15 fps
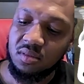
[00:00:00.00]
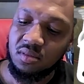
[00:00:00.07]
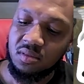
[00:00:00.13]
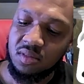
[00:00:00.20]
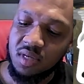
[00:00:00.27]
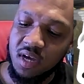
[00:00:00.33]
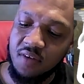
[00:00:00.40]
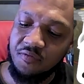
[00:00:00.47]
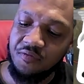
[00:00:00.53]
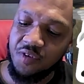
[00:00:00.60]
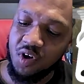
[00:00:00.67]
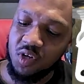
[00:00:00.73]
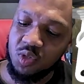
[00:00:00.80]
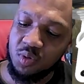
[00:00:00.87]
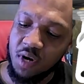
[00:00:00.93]
At
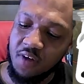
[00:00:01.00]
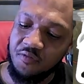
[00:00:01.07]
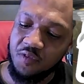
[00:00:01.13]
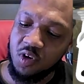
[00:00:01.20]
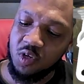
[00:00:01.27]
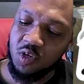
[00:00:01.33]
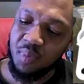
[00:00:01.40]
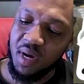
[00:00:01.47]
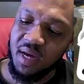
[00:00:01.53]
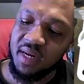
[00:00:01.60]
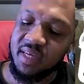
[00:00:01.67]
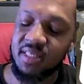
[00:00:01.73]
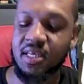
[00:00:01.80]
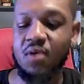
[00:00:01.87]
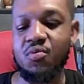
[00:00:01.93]
first, when I first bought
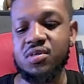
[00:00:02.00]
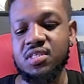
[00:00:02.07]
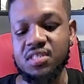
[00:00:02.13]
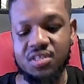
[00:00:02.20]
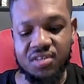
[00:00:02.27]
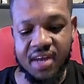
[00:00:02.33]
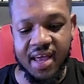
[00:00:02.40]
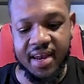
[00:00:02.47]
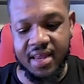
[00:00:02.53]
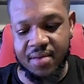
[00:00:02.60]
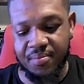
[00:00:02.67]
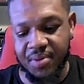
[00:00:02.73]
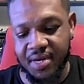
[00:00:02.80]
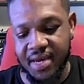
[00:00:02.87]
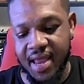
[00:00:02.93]
this, I wasn't good at it,
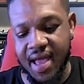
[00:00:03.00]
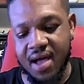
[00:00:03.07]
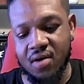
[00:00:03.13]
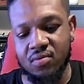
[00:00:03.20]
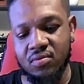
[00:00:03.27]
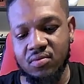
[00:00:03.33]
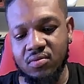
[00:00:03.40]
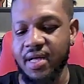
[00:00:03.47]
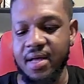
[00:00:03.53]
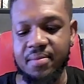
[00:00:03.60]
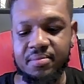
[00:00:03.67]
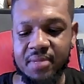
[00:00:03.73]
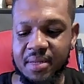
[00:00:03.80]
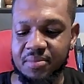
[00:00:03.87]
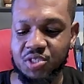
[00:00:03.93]
but now
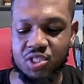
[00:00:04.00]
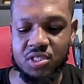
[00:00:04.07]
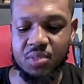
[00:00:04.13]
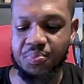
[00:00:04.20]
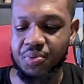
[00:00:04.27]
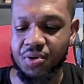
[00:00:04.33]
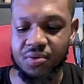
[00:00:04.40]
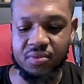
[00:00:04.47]
I'm just a pro.